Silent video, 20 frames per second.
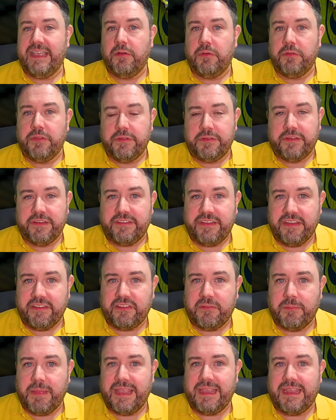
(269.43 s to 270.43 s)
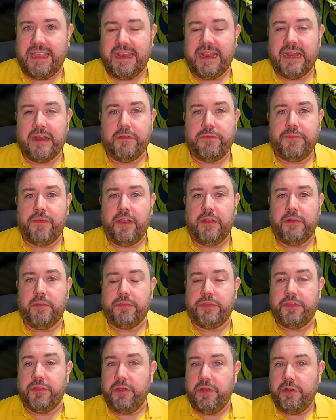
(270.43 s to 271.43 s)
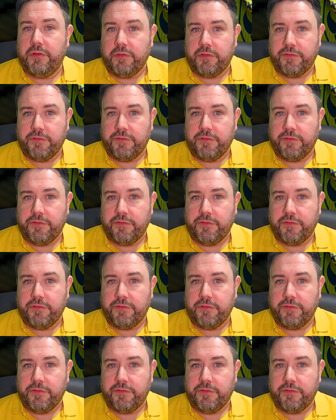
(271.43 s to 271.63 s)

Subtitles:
or the decision making in the final third or